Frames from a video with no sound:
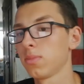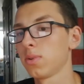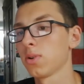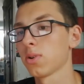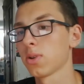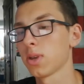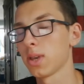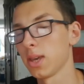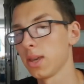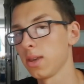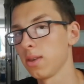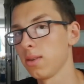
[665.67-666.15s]

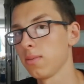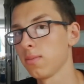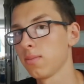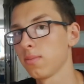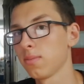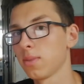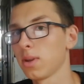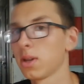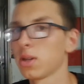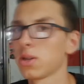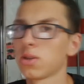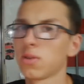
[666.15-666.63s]
Okay,
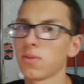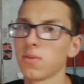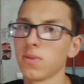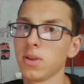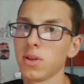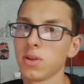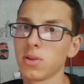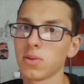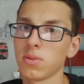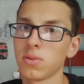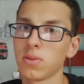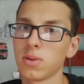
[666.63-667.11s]
under
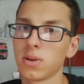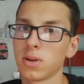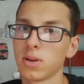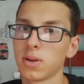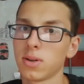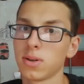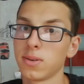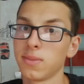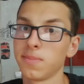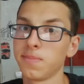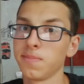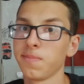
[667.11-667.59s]

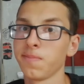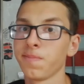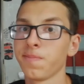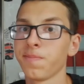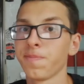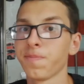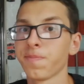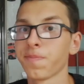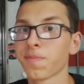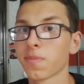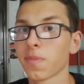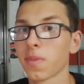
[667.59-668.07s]
window,
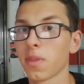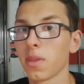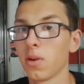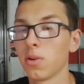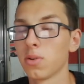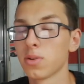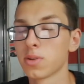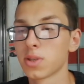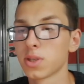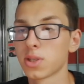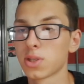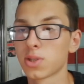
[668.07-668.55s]
uh,
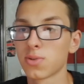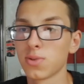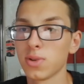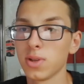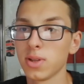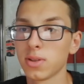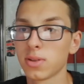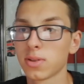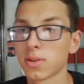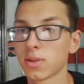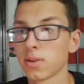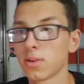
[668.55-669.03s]
on the
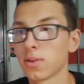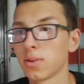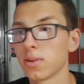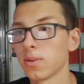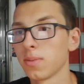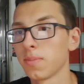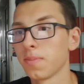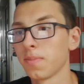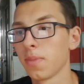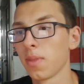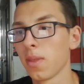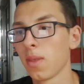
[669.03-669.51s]
street,
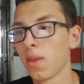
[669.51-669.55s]
uh,